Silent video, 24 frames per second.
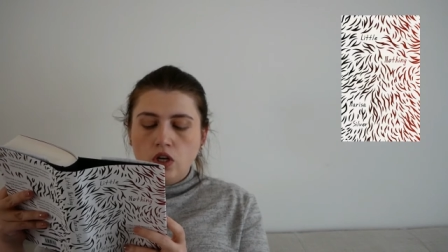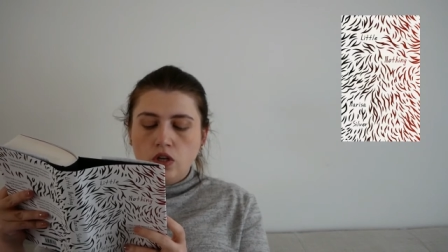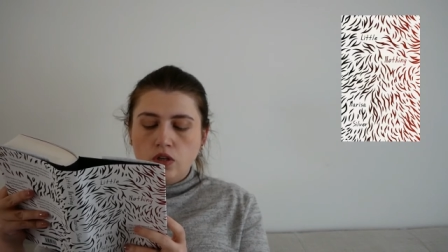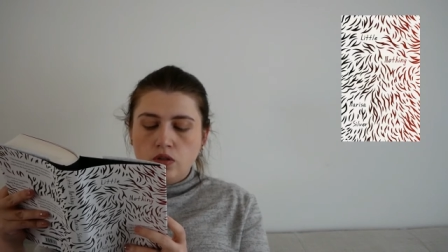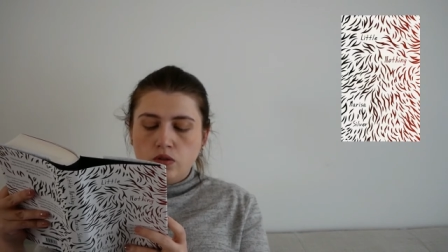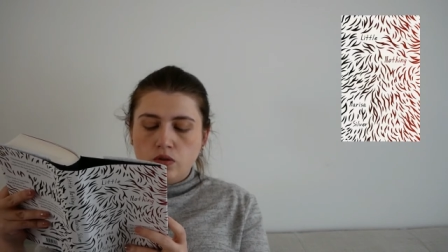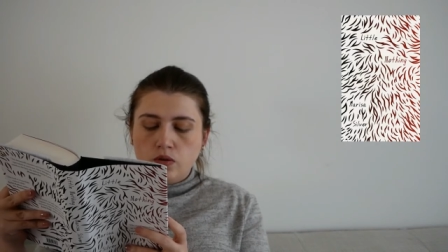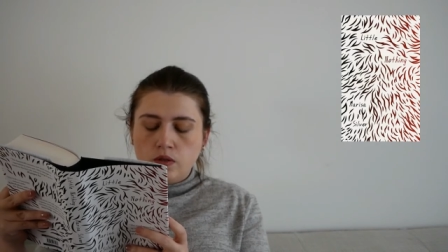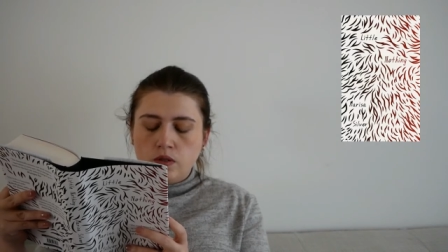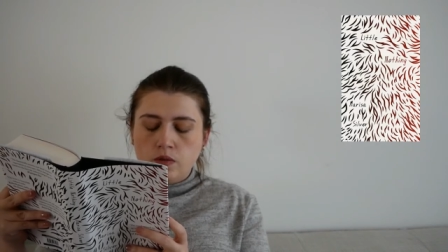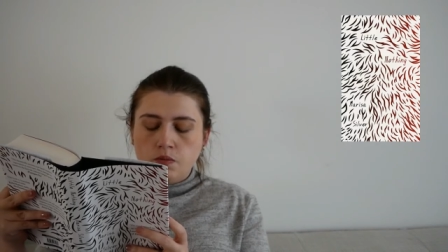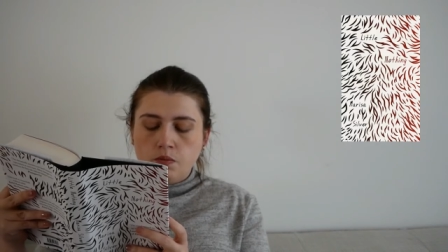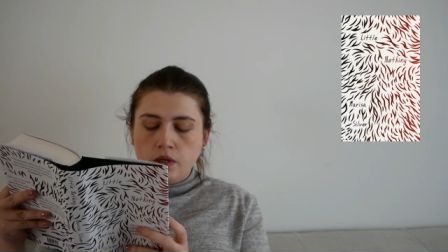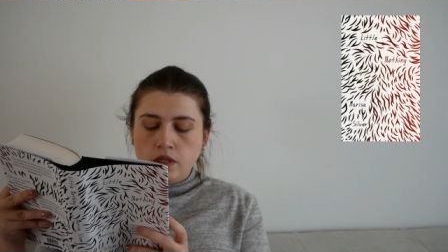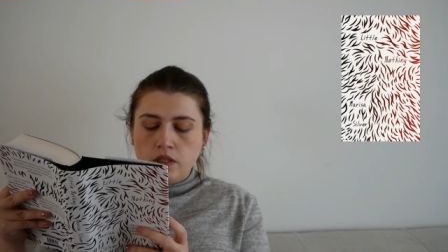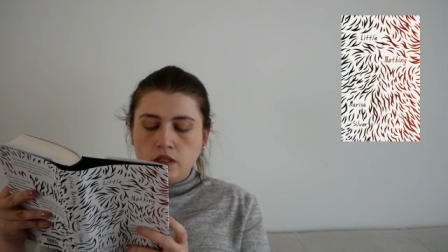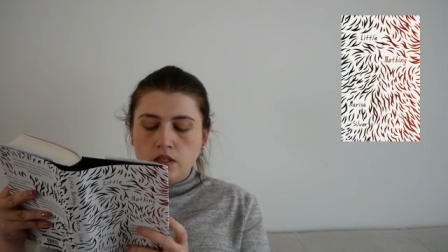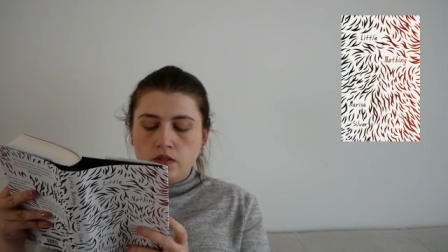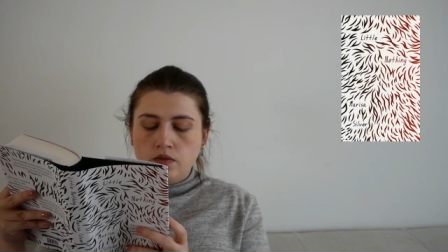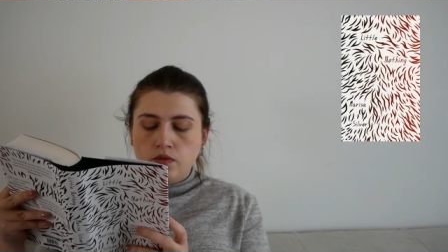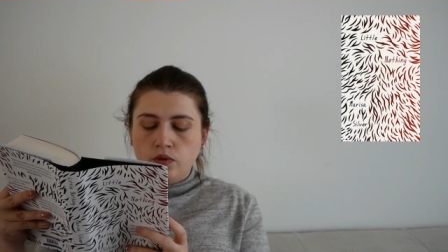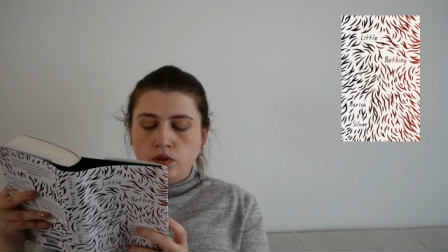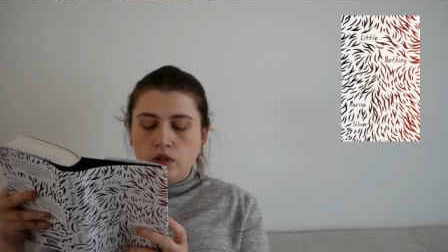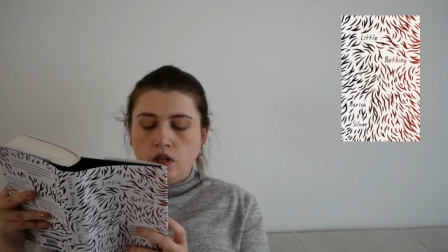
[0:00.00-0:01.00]

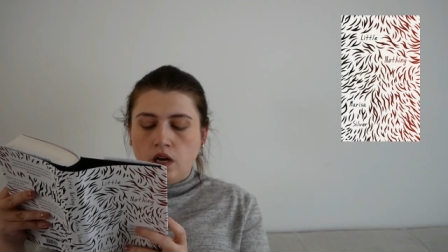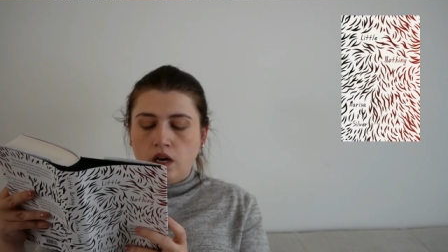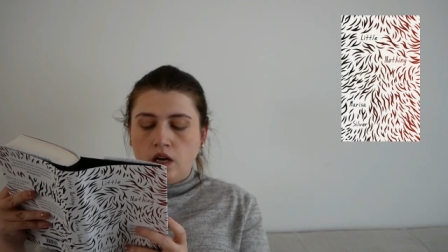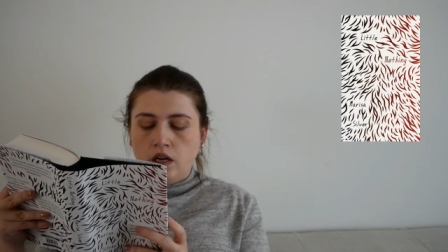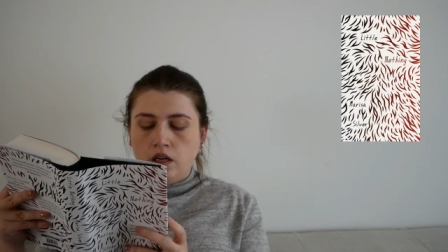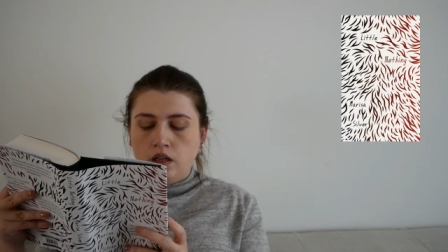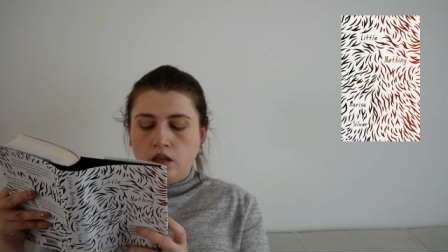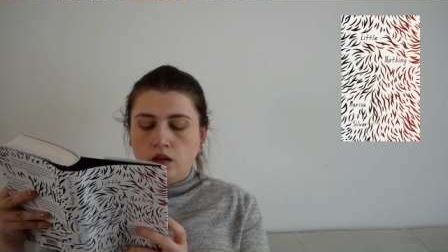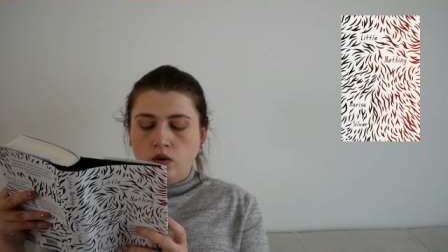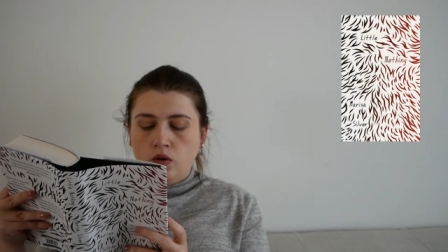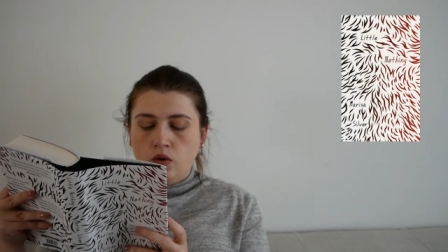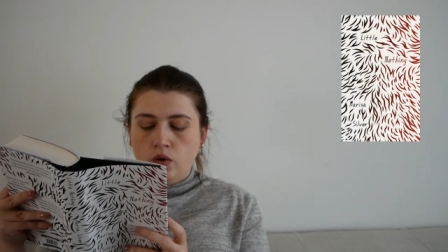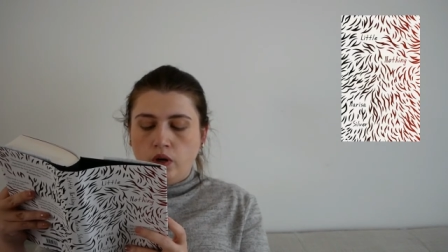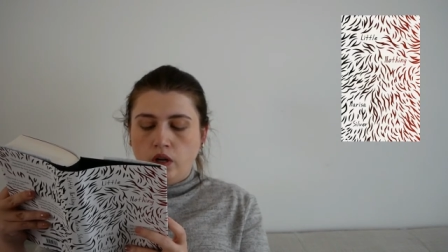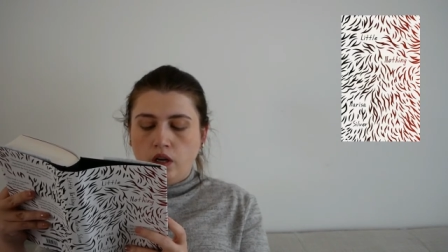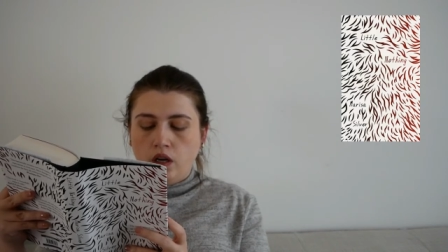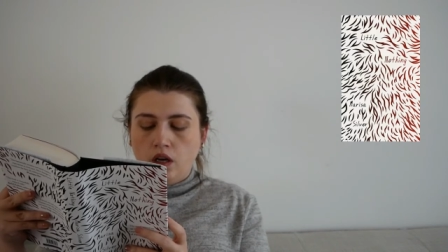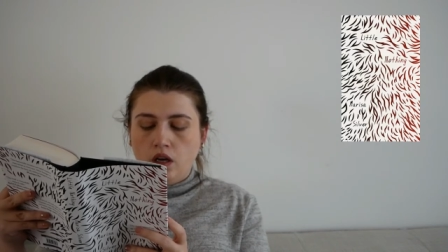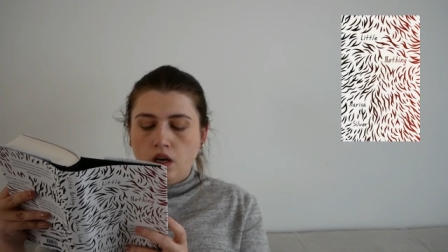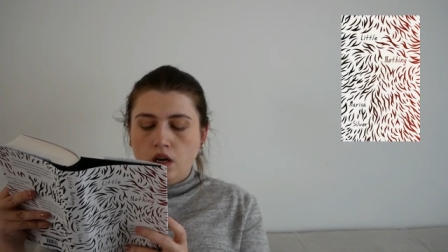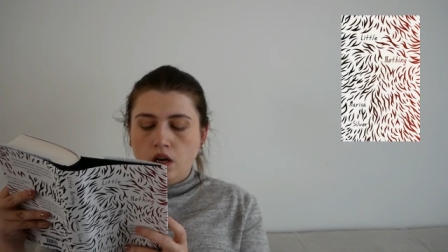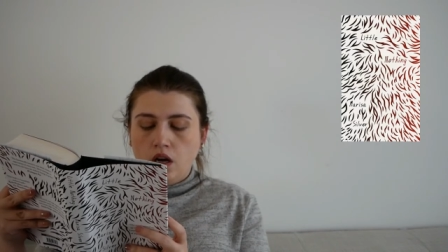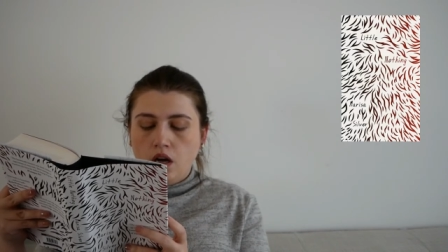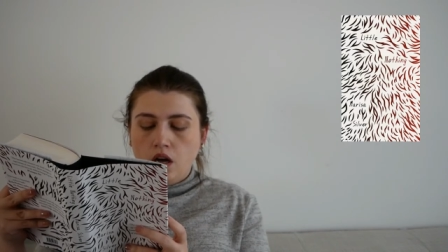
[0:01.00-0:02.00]
suspenseful allegory,
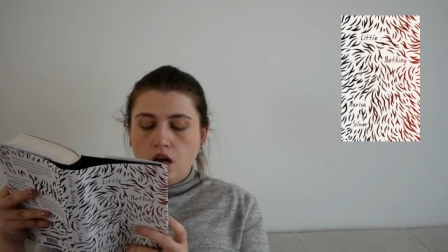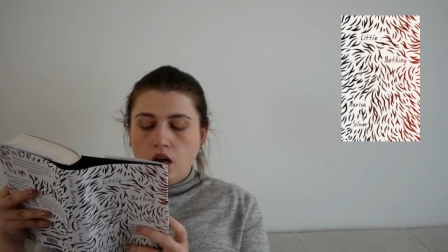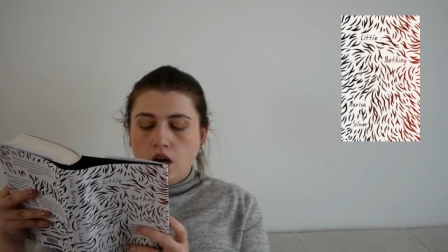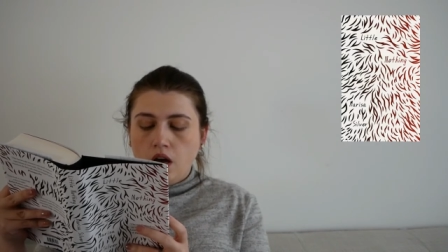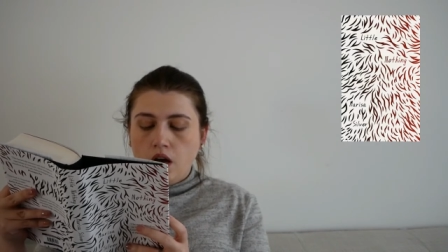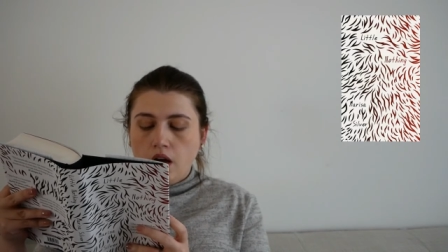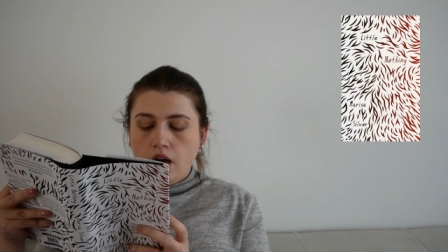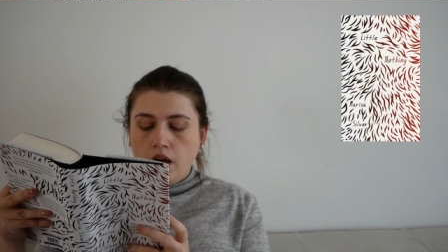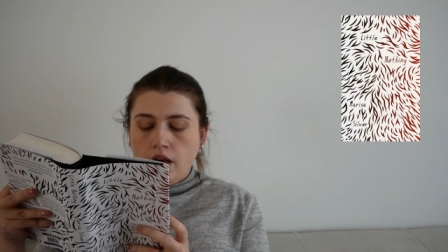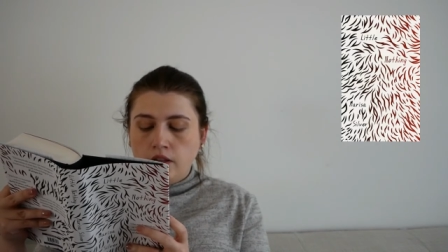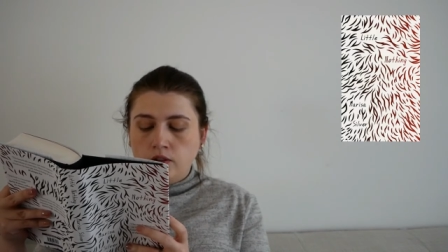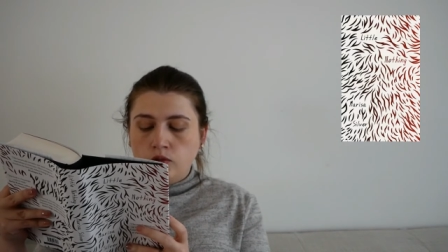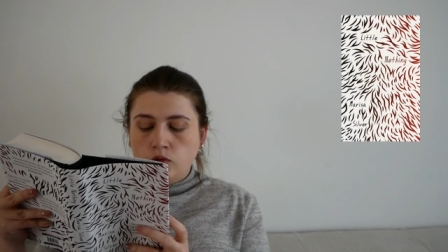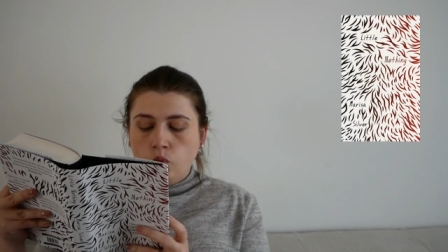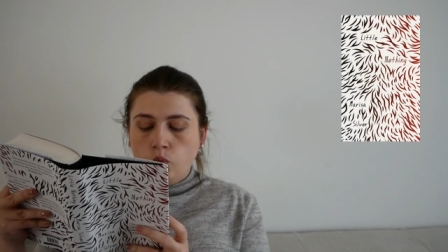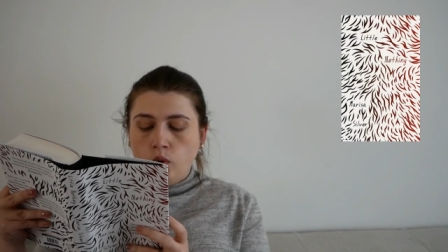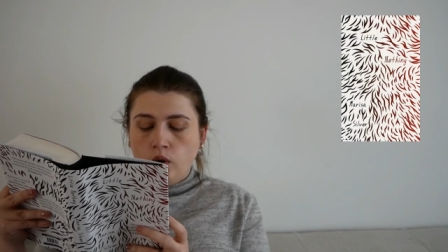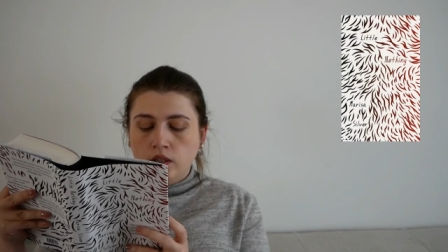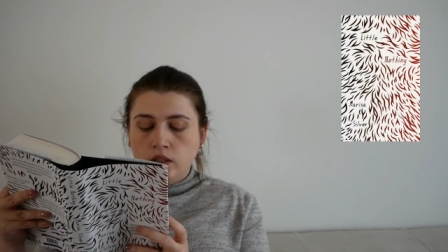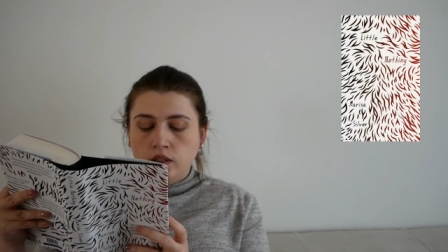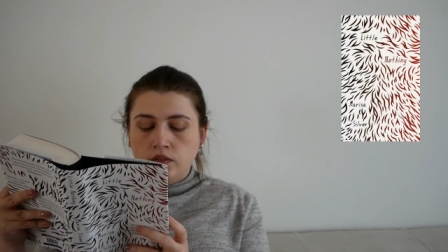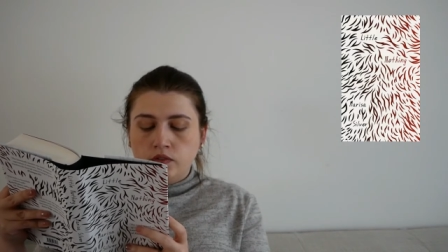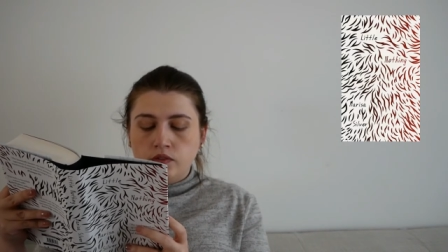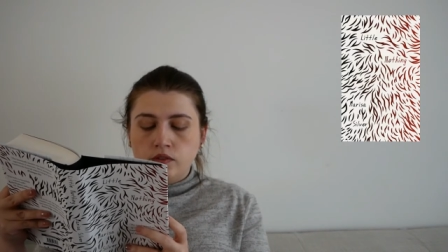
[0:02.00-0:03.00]
and
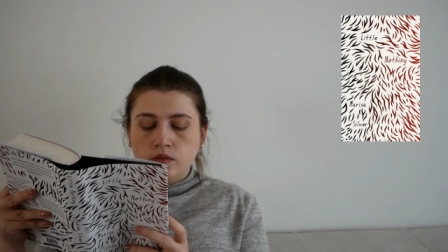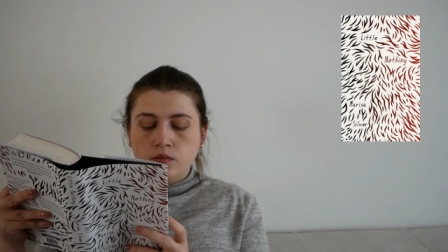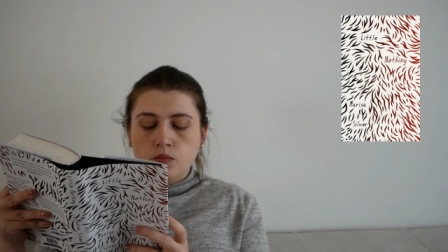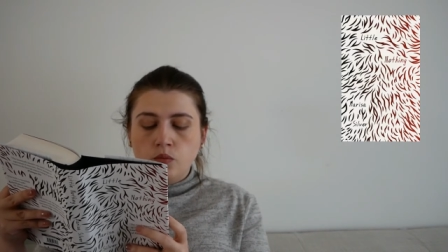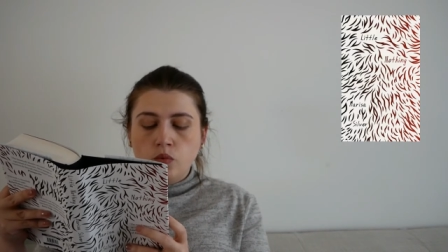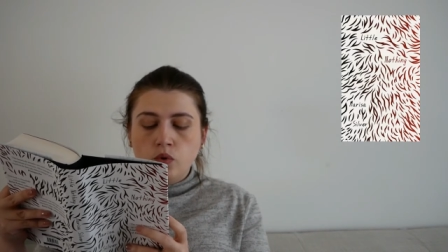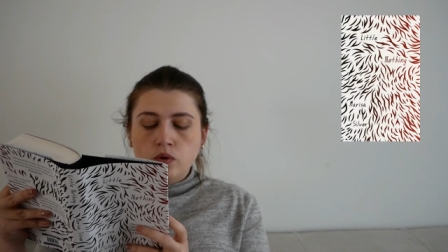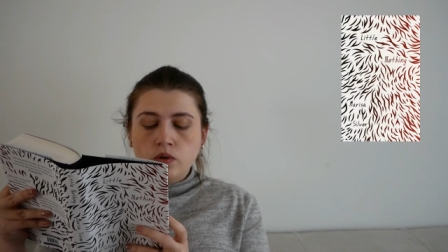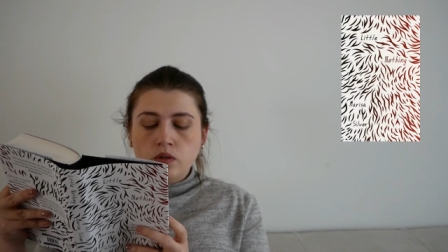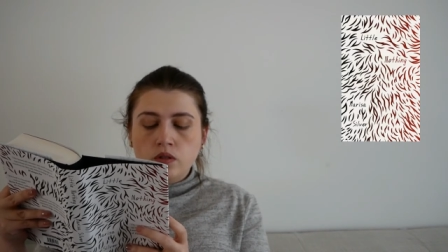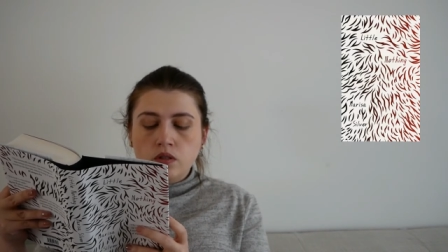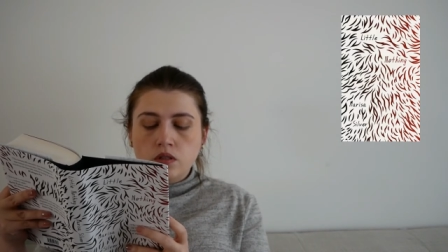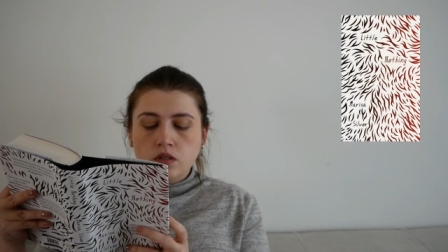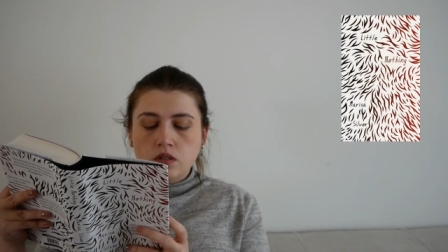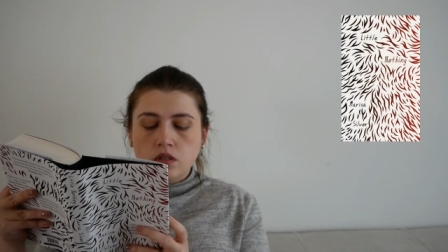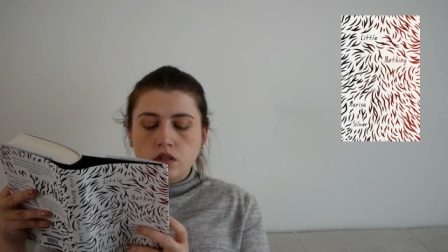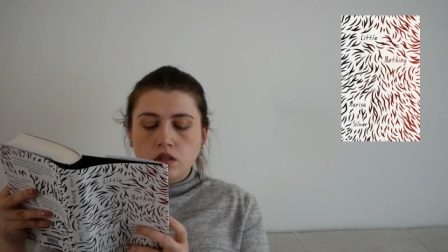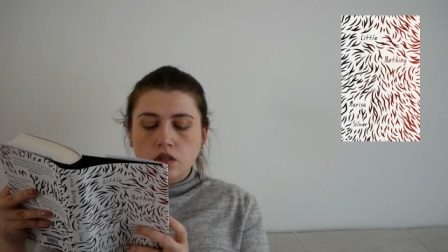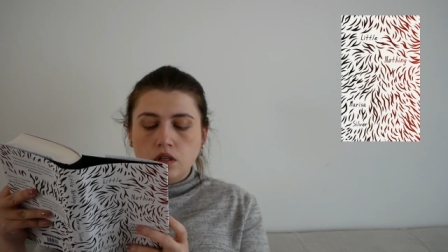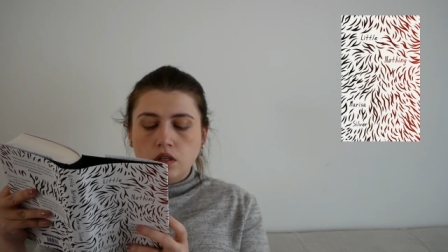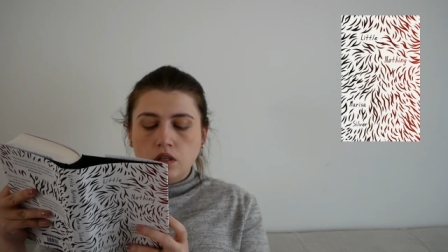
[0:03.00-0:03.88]
one of the most